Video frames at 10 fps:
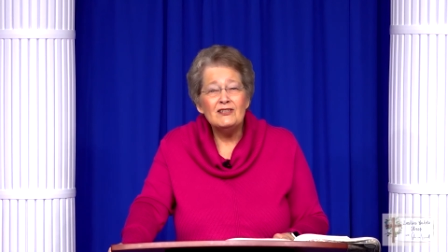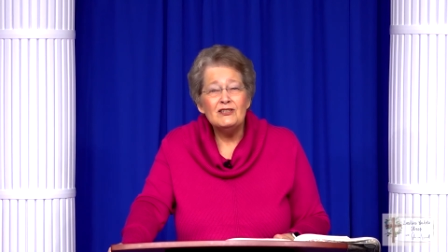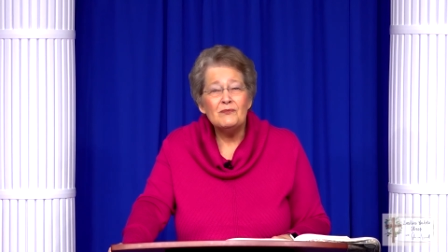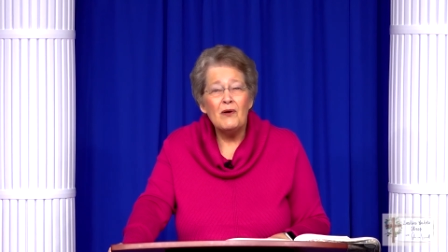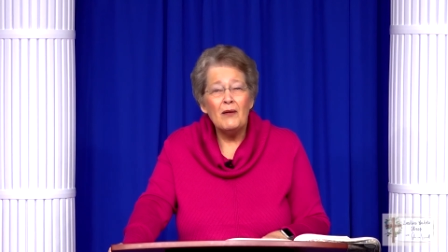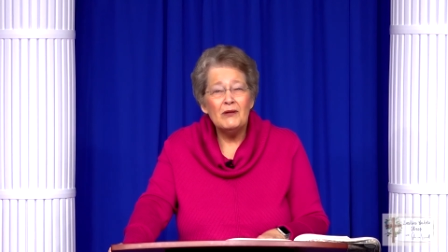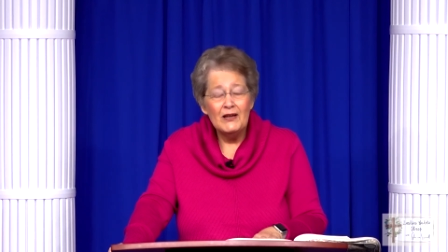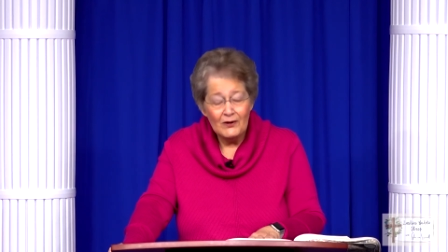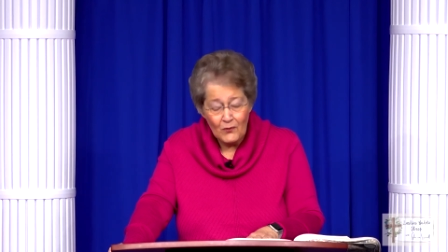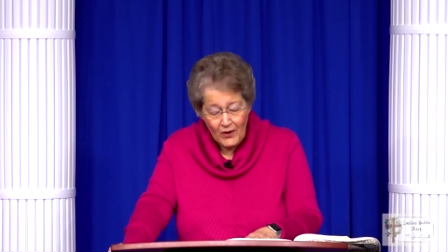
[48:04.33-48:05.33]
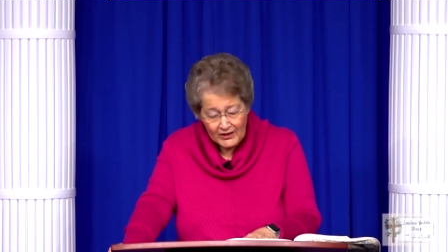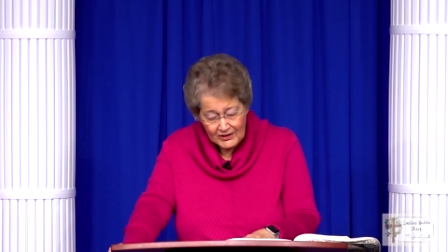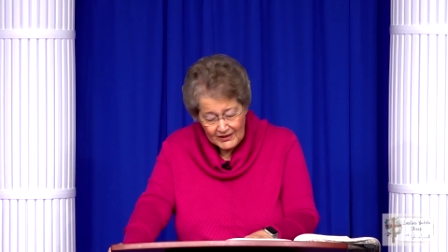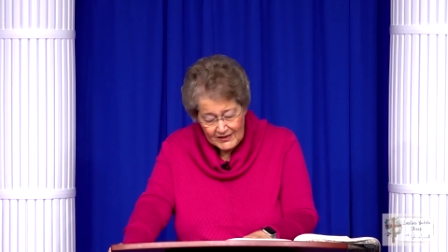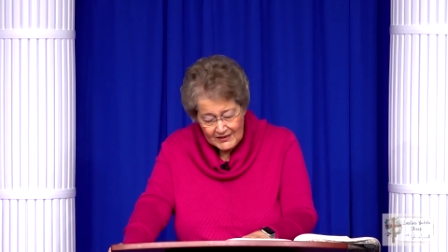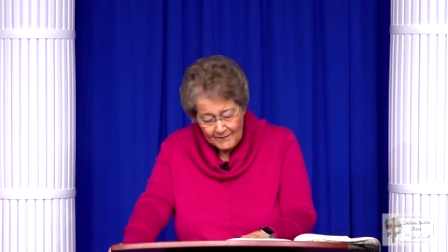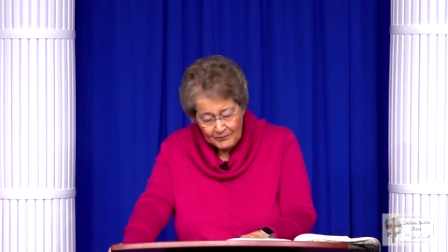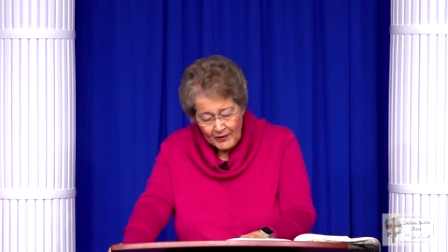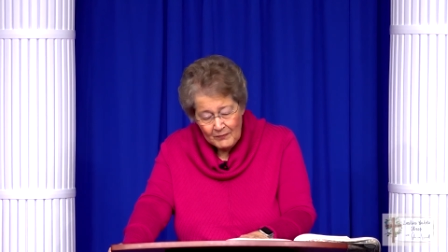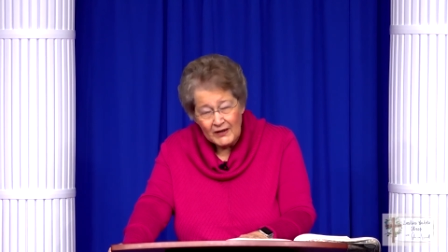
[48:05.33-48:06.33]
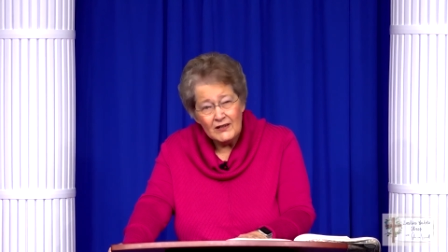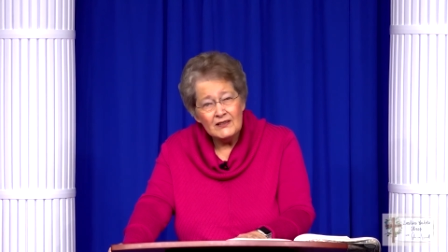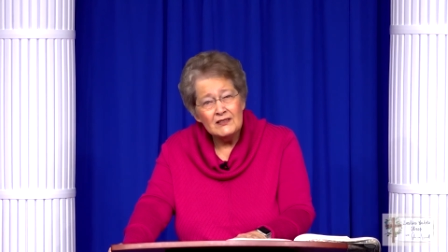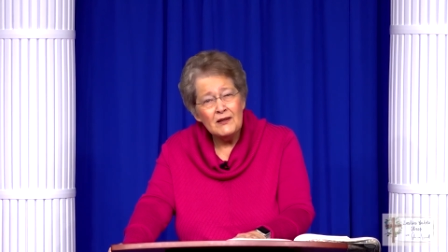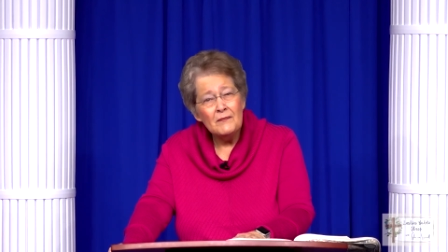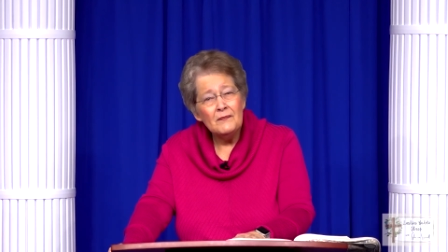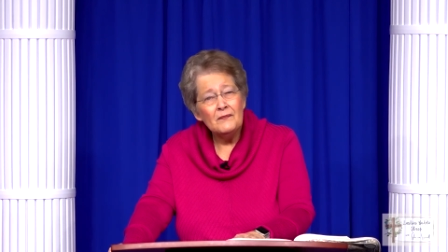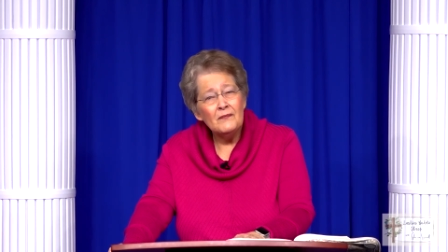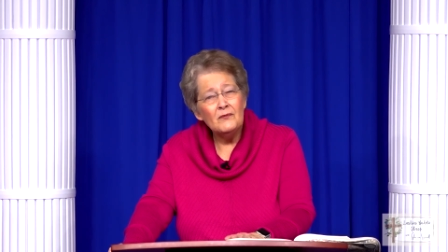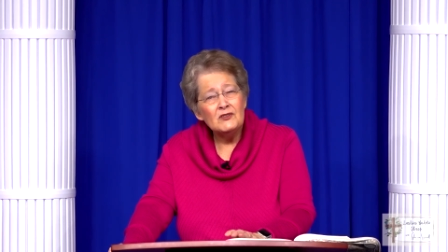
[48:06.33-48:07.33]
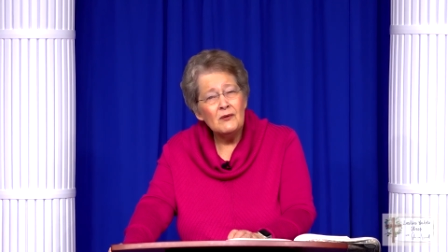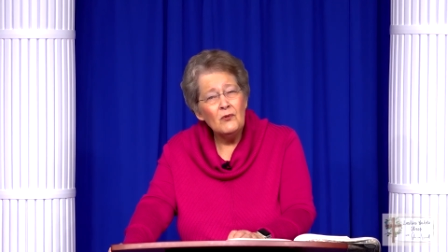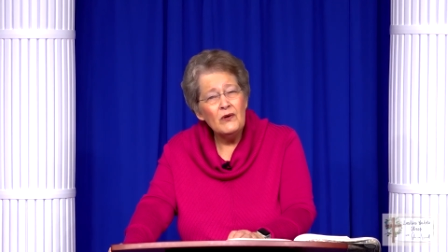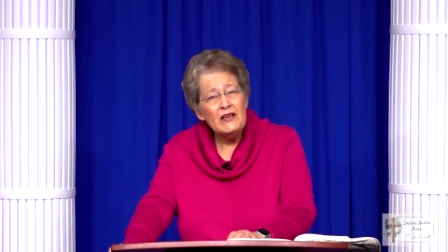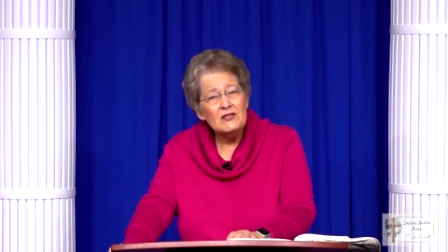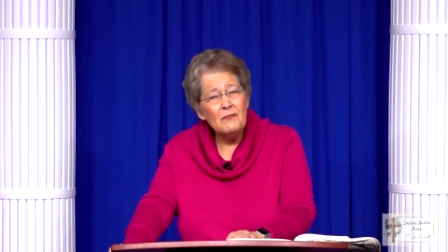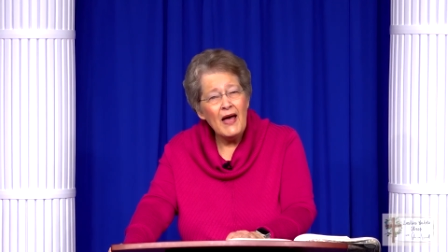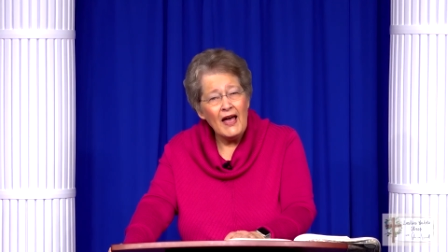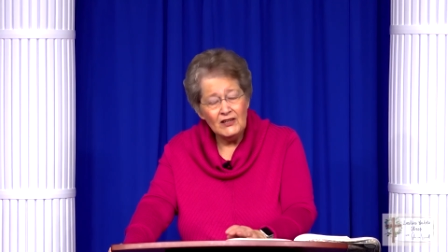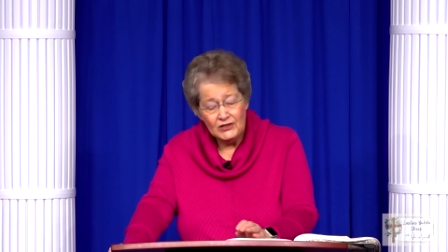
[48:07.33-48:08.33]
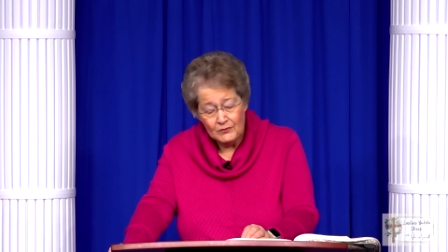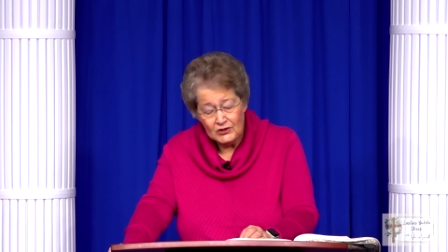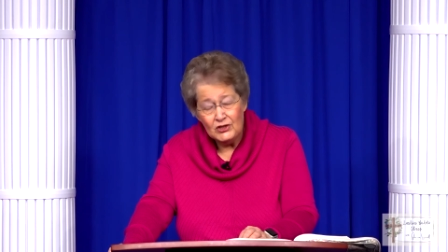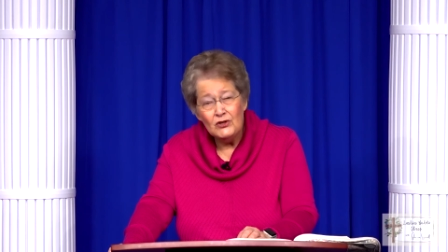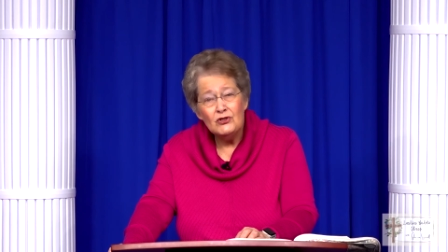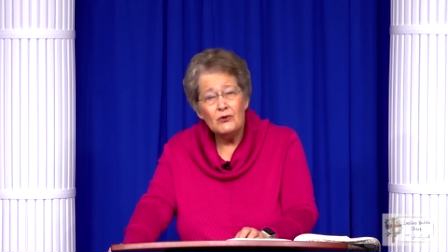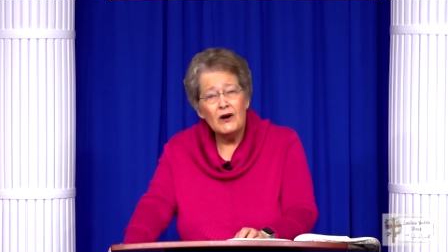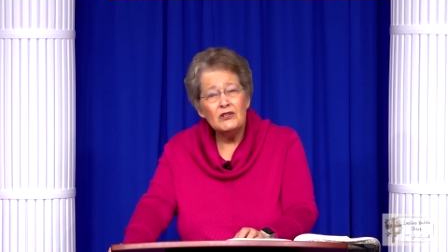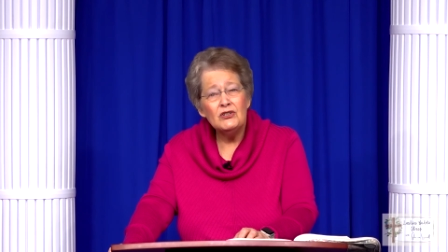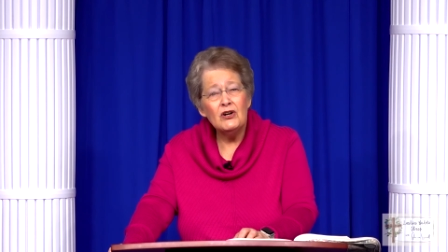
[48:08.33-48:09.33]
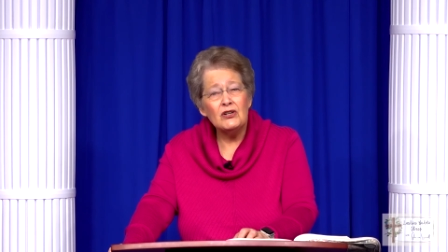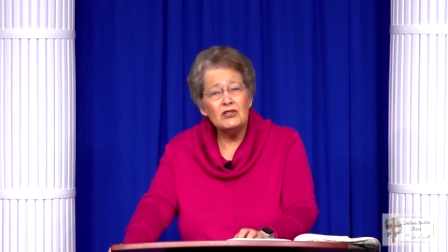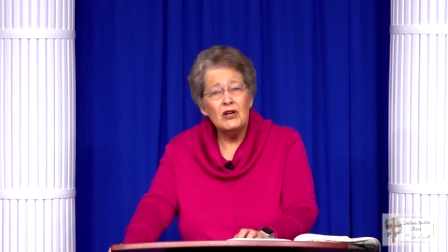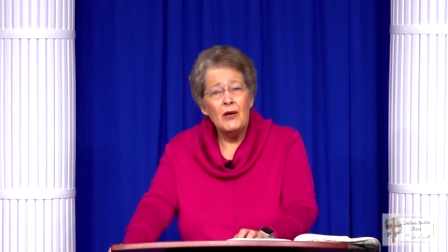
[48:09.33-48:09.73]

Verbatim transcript: She's probably going to watch this. But some, some weeks back, she was new to our church,